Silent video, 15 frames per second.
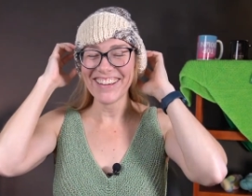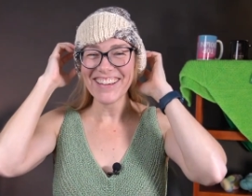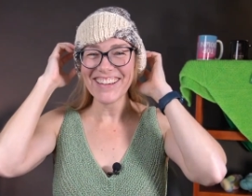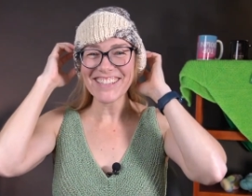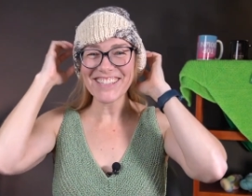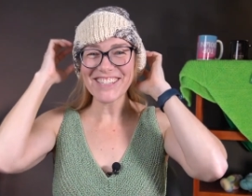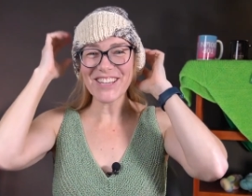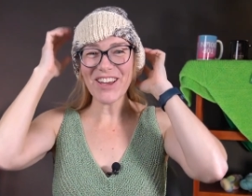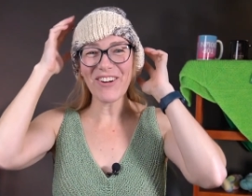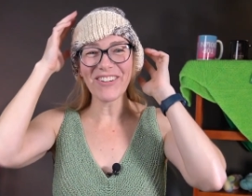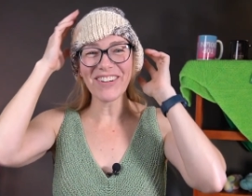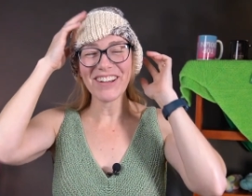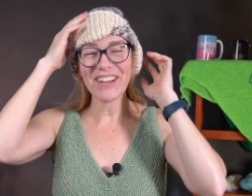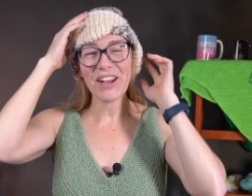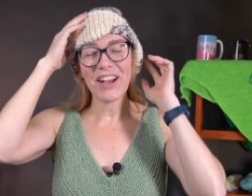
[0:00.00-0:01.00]

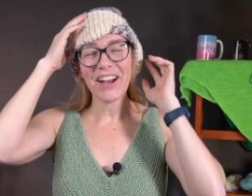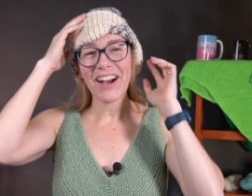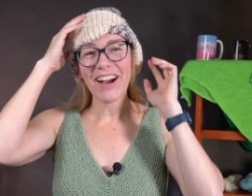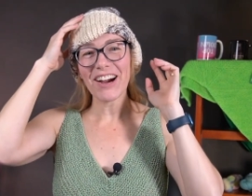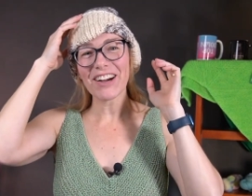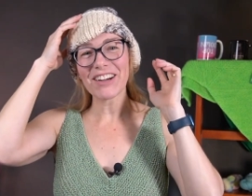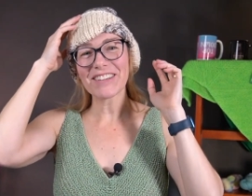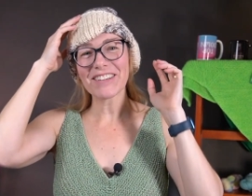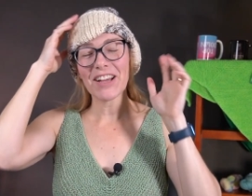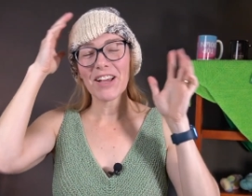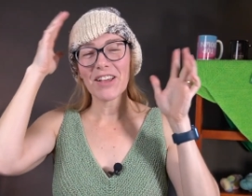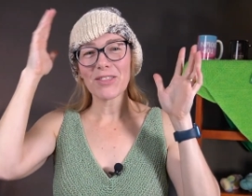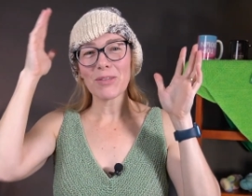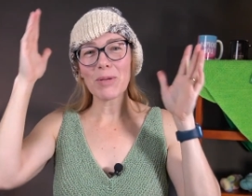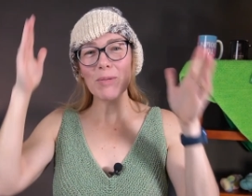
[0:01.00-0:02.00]
So
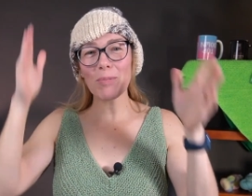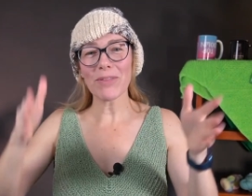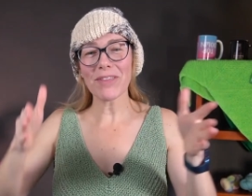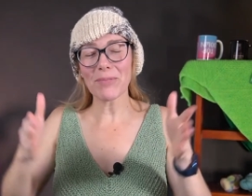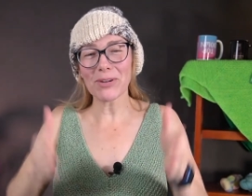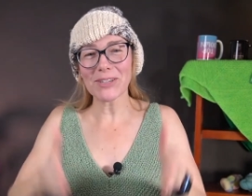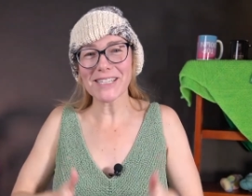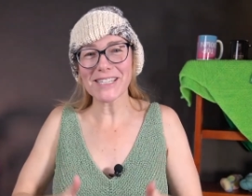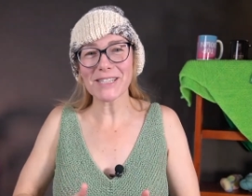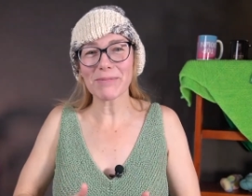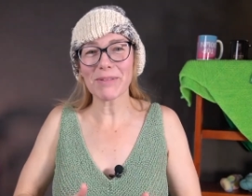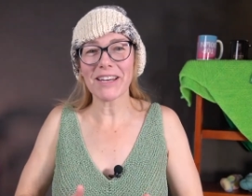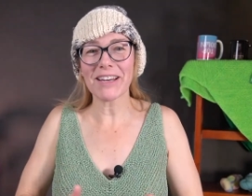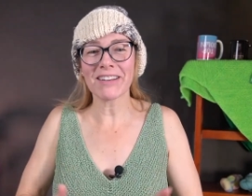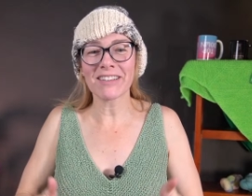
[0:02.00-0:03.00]
the people that
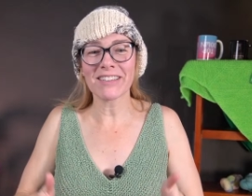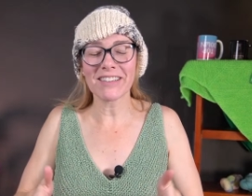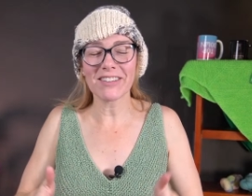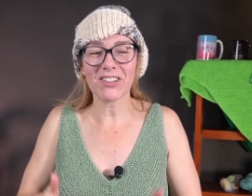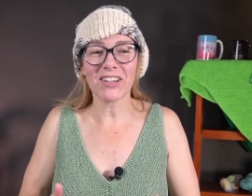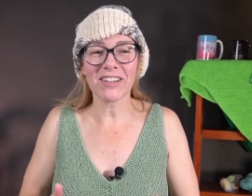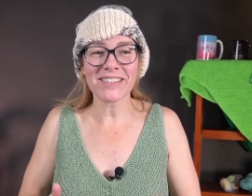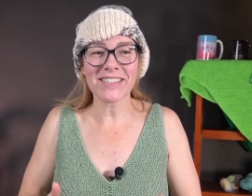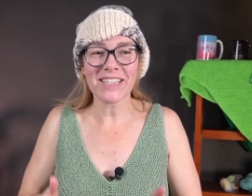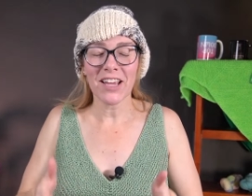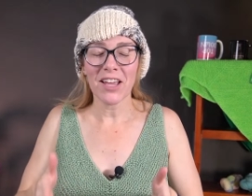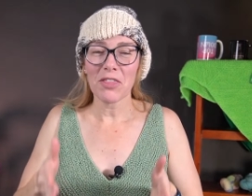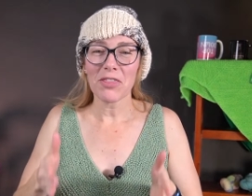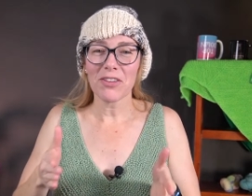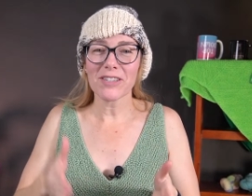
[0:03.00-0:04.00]
participate in our knit alongs,
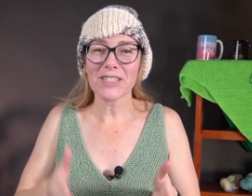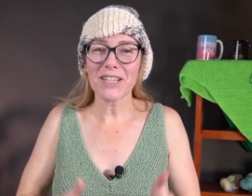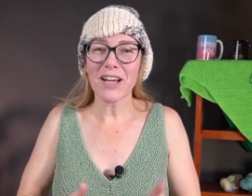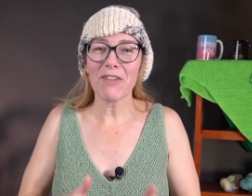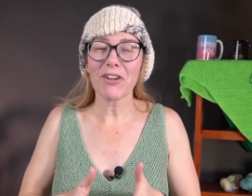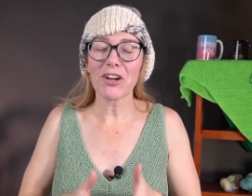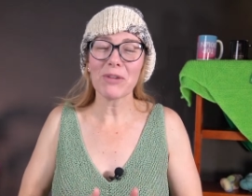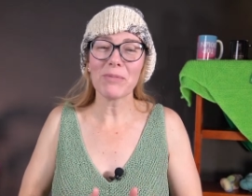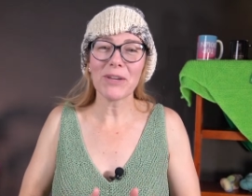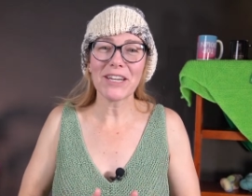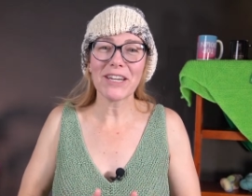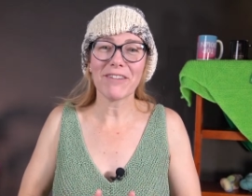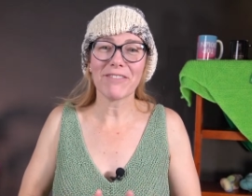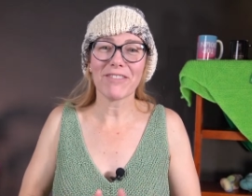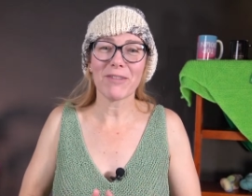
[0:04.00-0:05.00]
there's not very
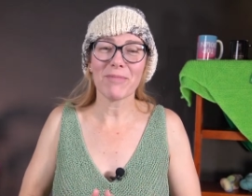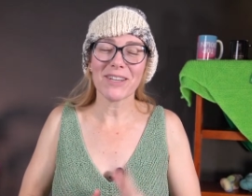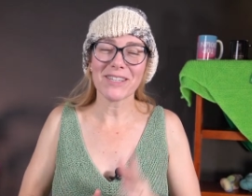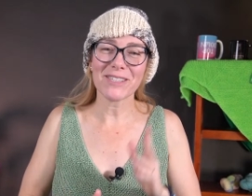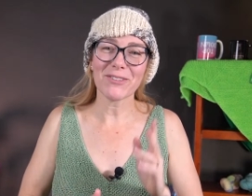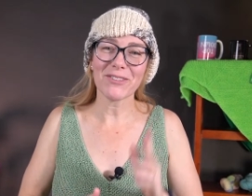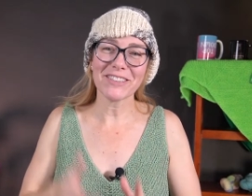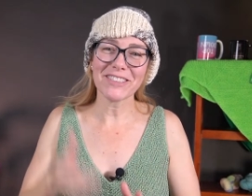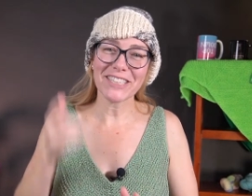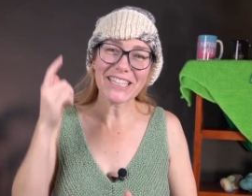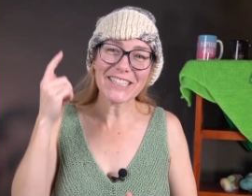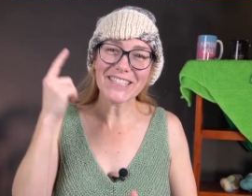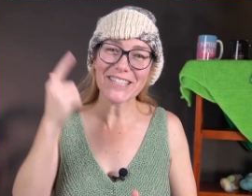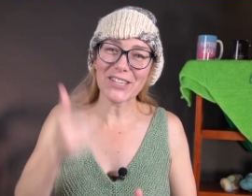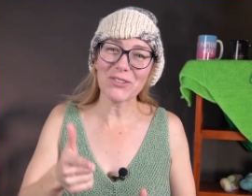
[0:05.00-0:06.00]
many of them, and so the
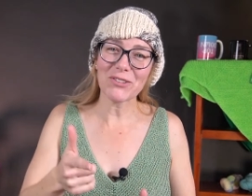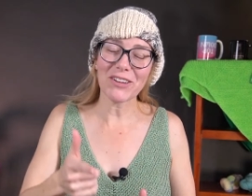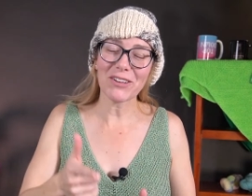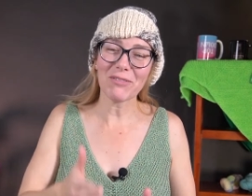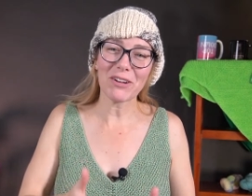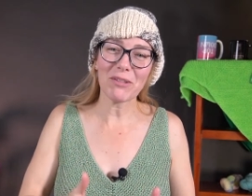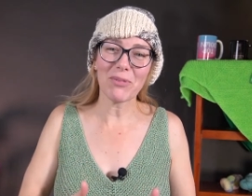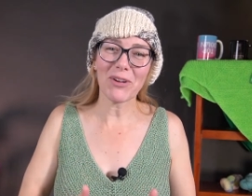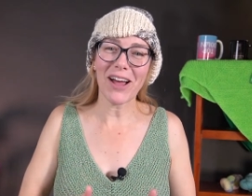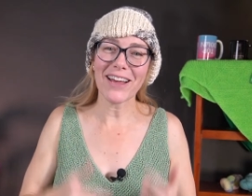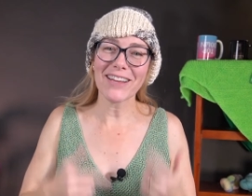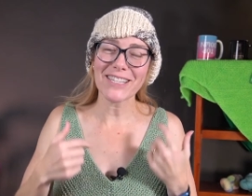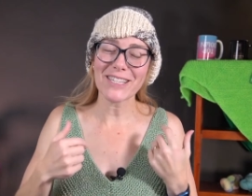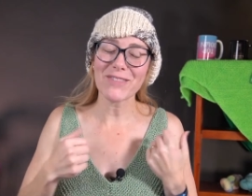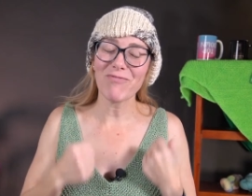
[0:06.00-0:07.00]
chance that you can win a
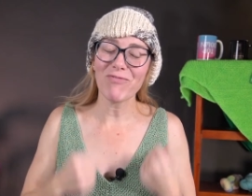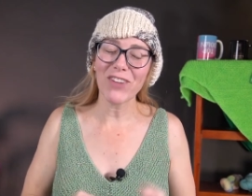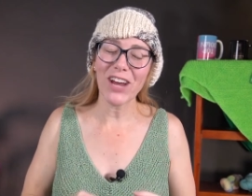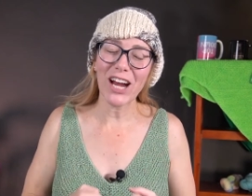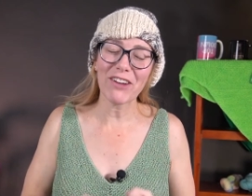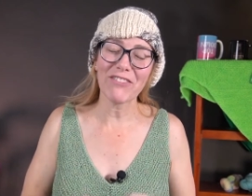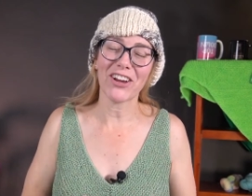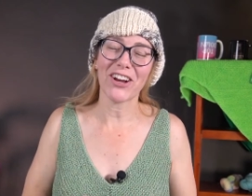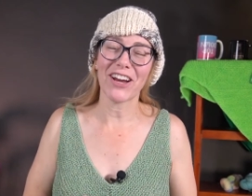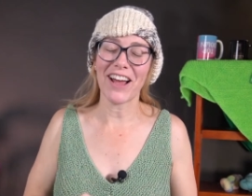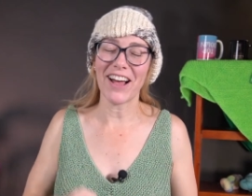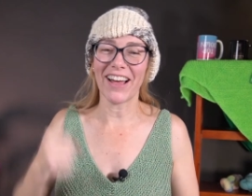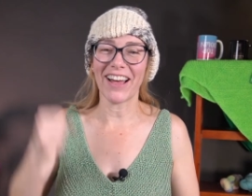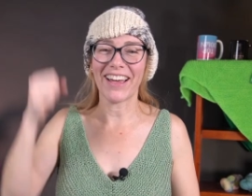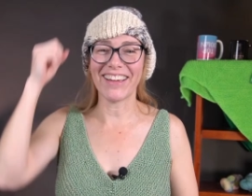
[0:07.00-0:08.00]
prize is very, very
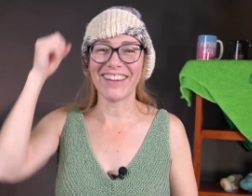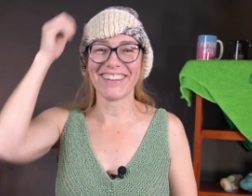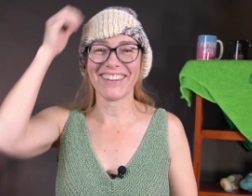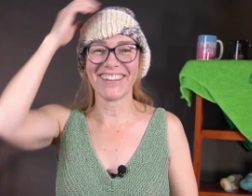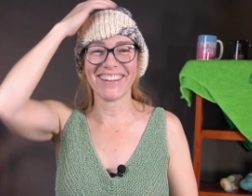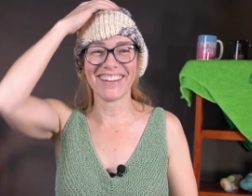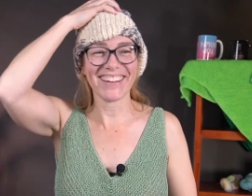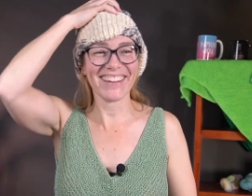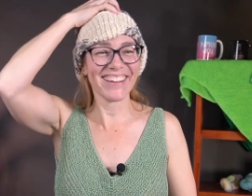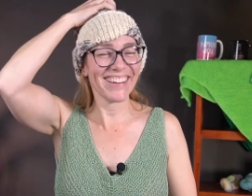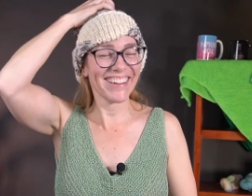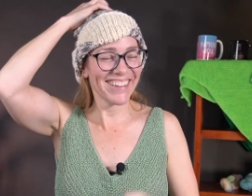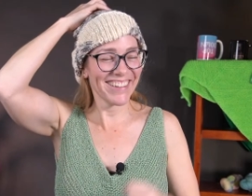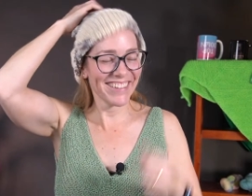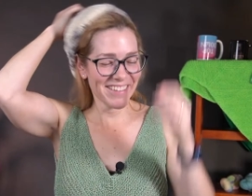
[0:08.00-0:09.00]
high.
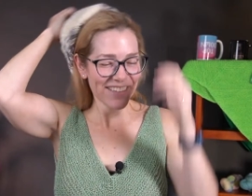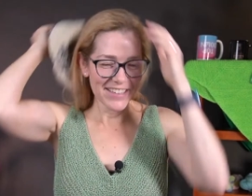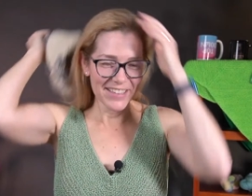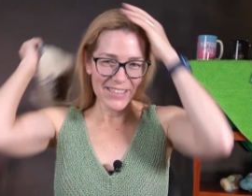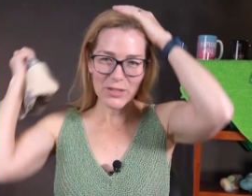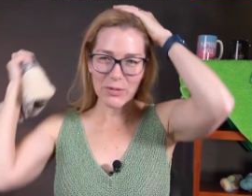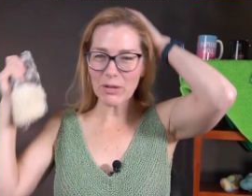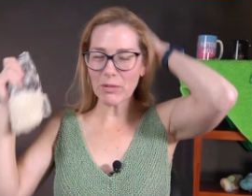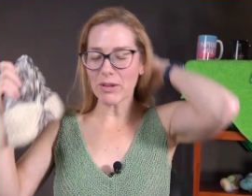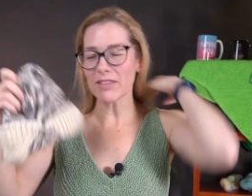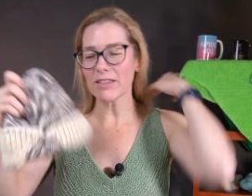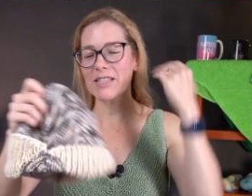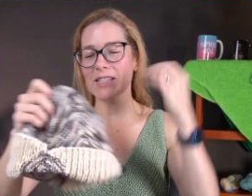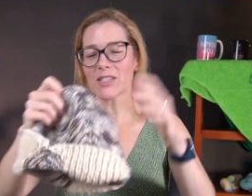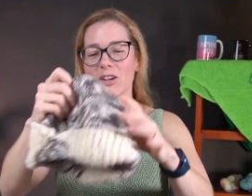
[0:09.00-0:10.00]
So anyway,
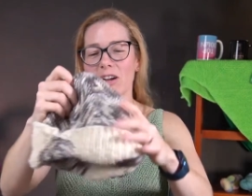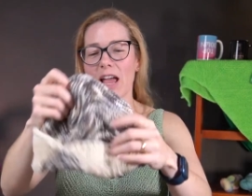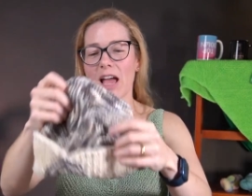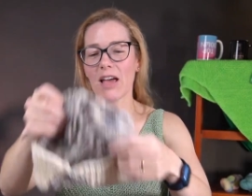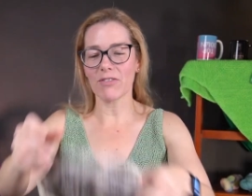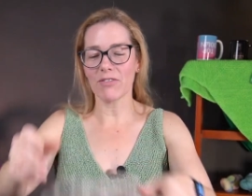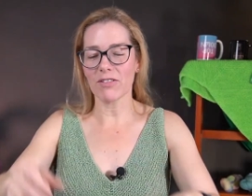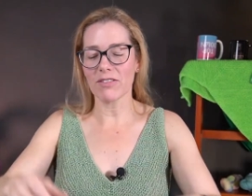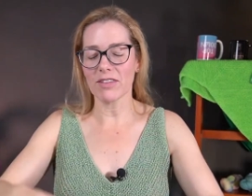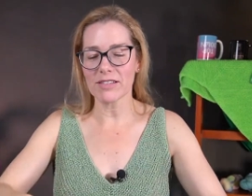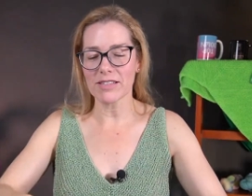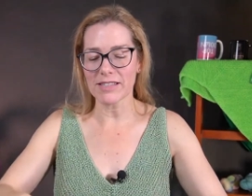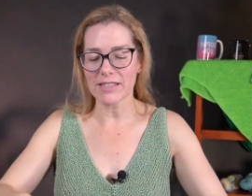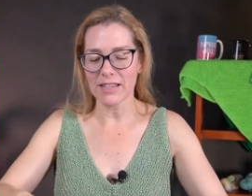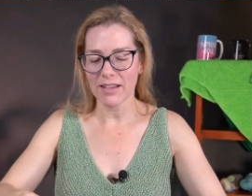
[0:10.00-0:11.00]
this is our hat for
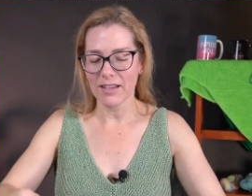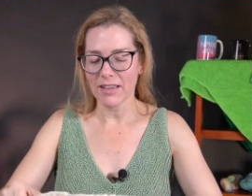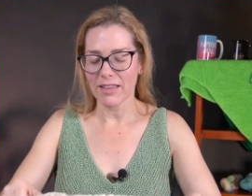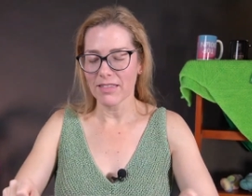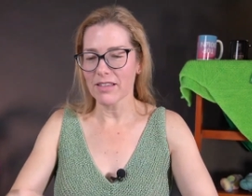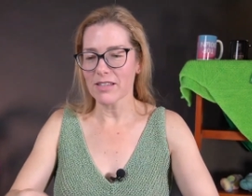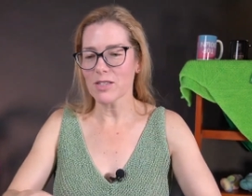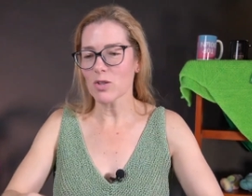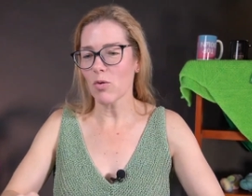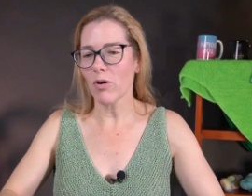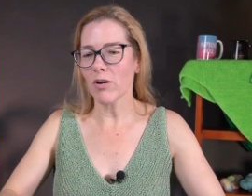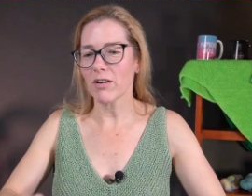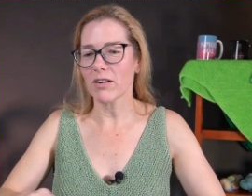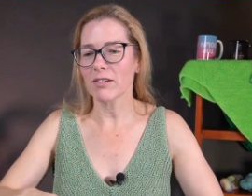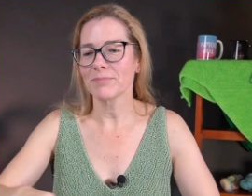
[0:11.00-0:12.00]
this
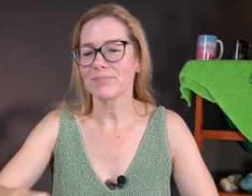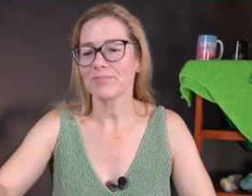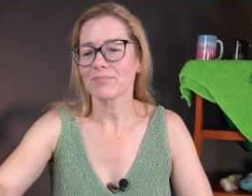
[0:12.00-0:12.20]
quarter.